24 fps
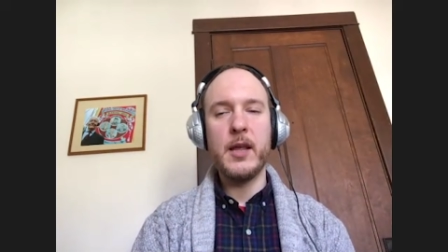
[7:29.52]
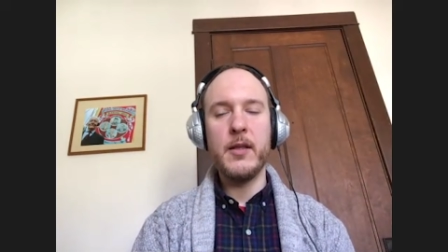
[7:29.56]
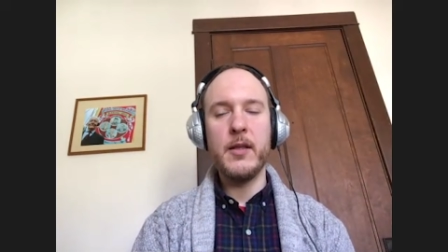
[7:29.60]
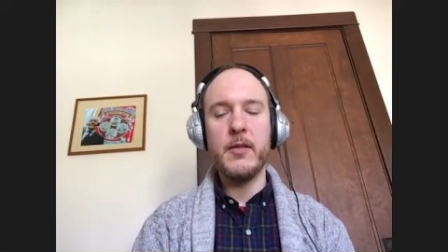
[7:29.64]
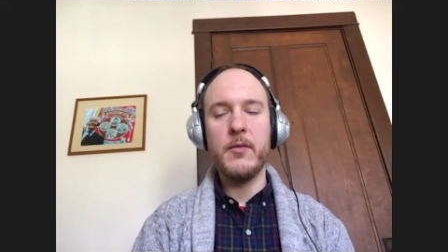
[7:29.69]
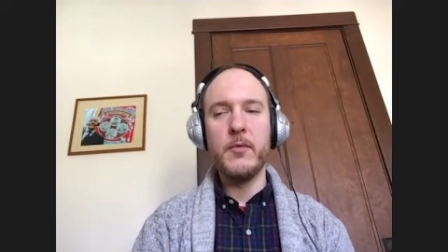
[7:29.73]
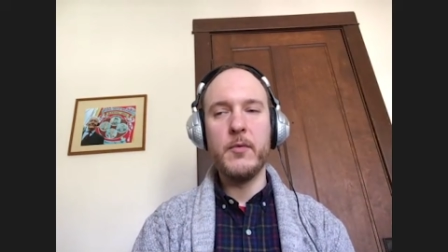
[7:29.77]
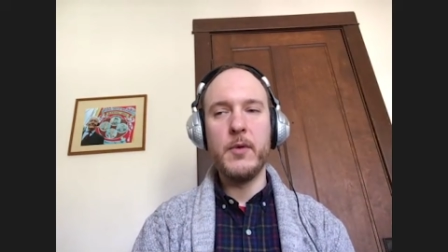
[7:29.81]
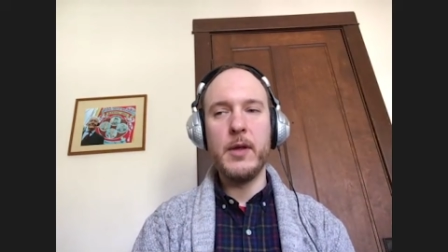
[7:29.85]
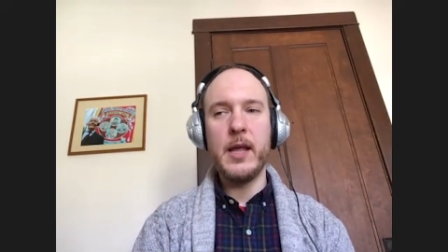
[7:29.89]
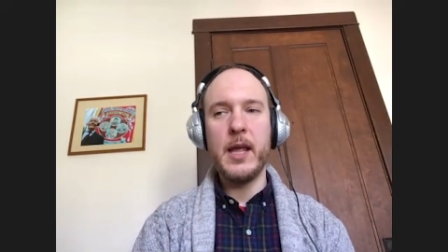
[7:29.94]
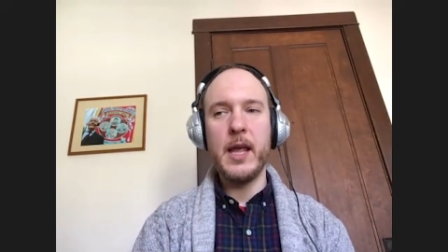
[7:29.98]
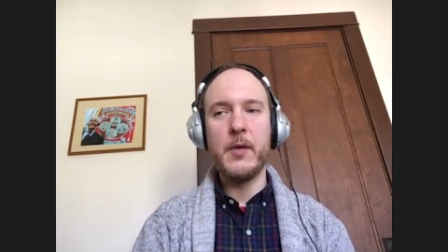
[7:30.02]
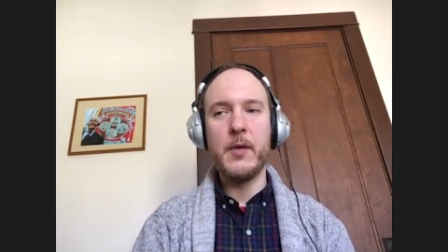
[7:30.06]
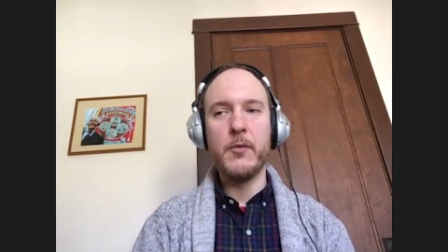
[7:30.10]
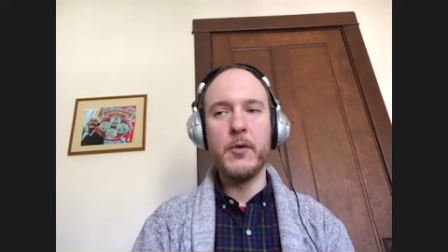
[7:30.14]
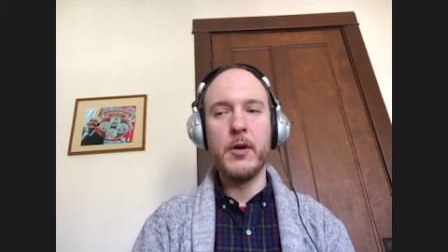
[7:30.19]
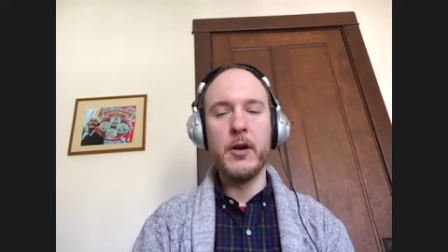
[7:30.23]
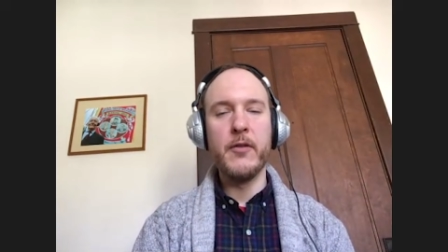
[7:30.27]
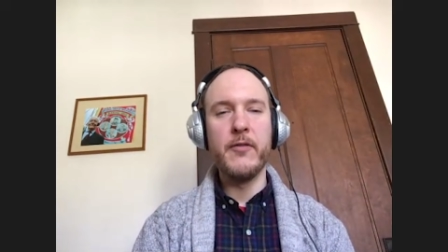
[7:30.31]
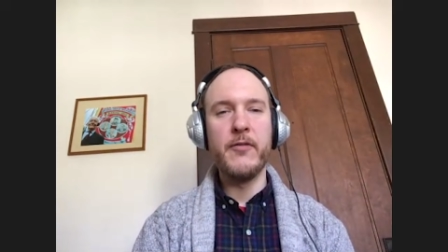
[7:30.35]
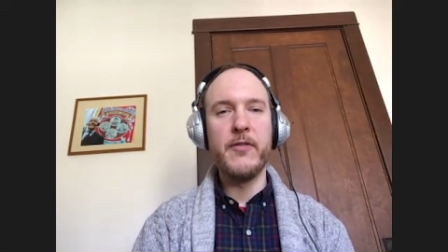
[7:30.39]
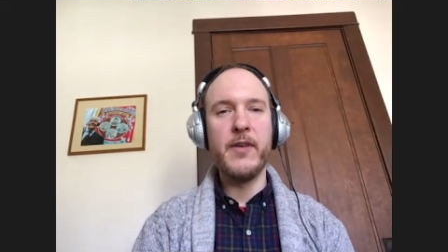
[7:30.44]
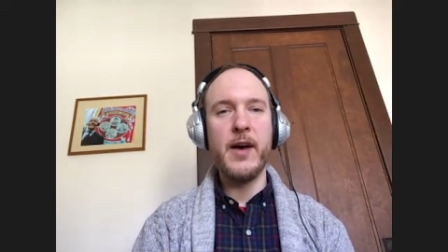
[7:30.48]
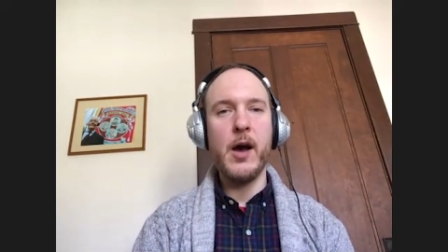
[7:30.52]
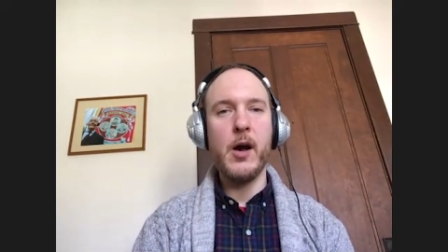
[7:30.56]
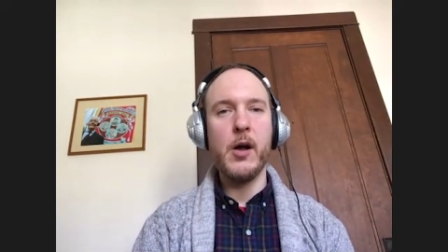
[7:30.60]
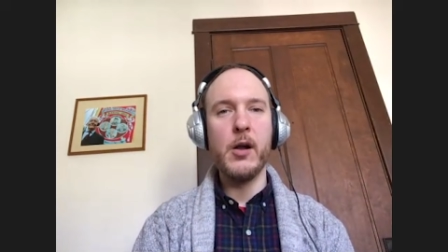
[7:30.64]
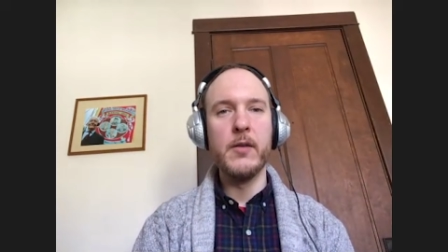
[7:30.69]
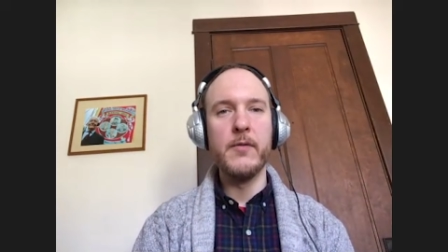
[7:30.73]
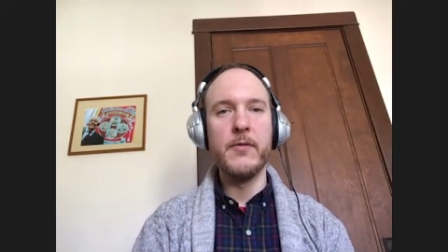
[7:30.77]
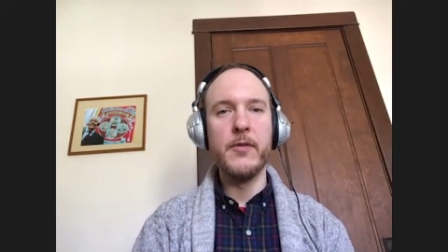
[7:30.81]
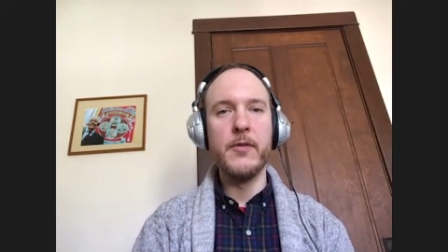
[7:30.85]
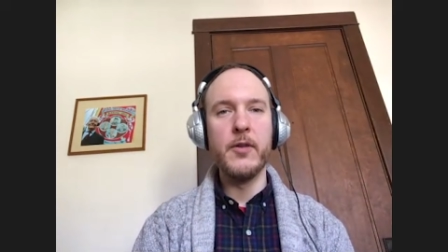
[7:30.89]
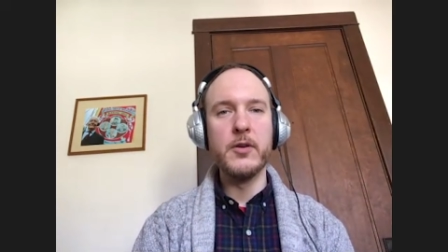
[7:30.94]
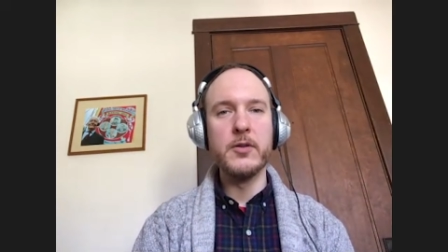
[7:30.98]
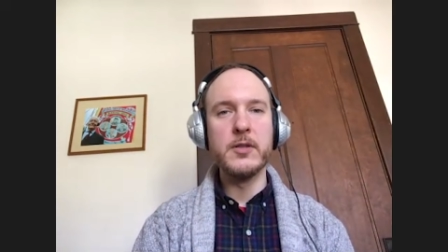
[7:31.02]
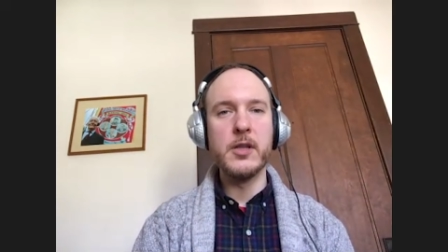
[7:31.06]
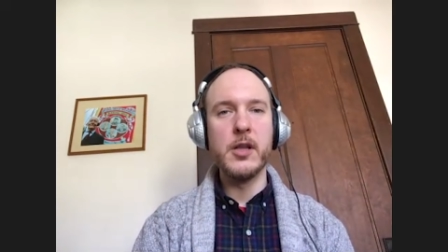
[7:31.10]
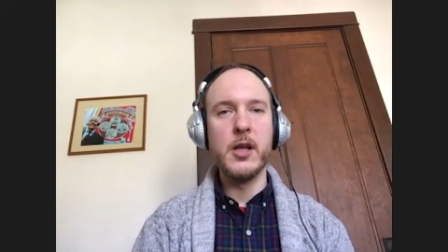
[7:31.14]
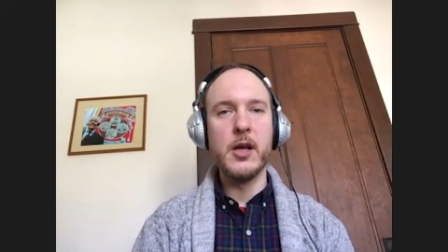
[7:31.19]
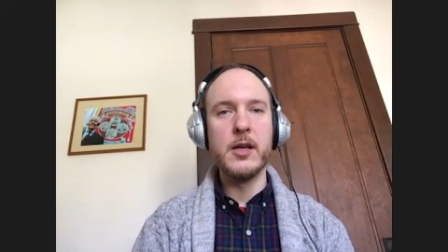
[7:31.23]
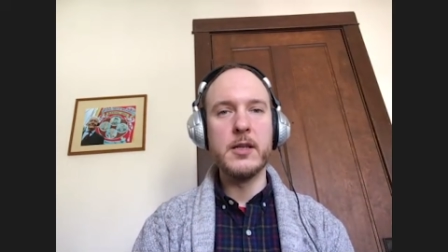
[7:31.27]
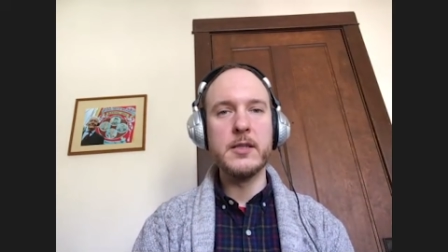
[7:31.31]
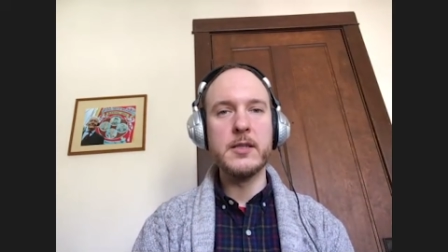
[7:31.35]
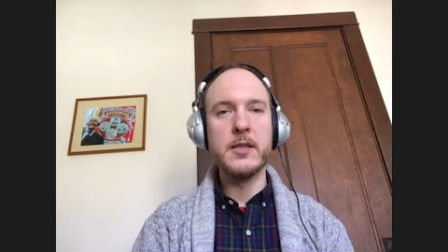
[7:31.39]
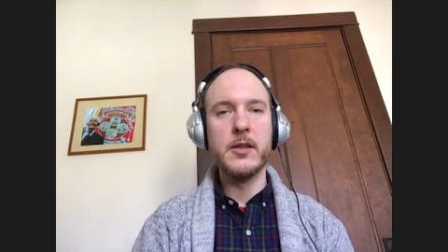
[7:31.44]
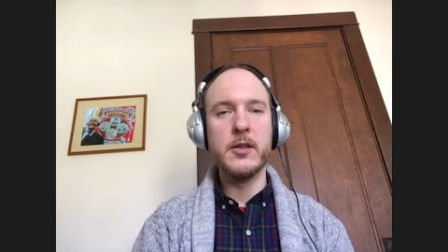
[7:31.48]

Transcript: we can't run afoul of those laws,